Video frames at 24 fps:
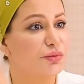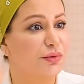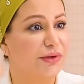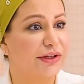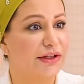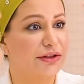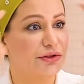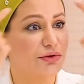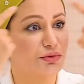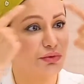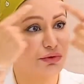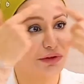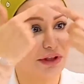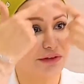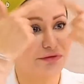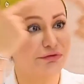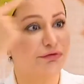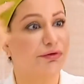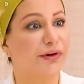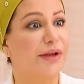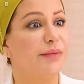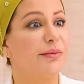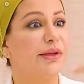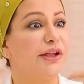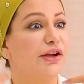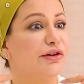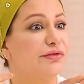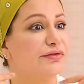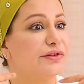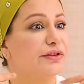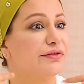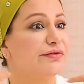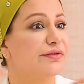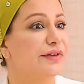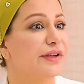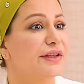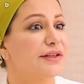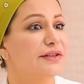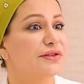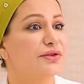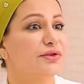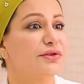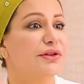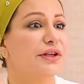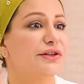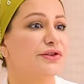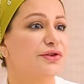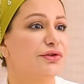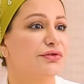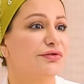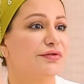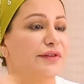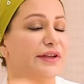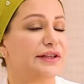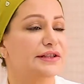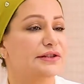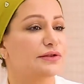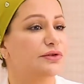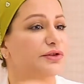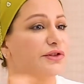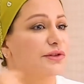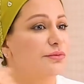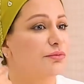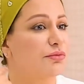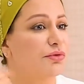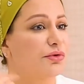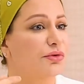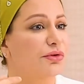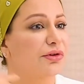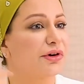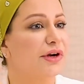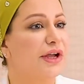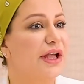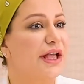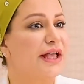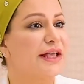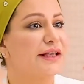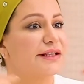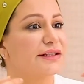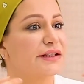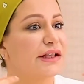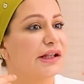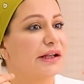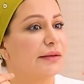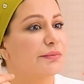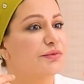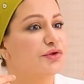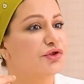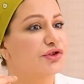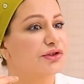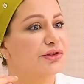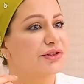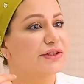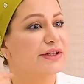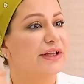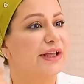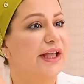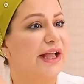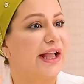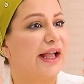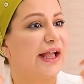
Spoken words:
we can do the framing of the face so that your face looks more sculptured,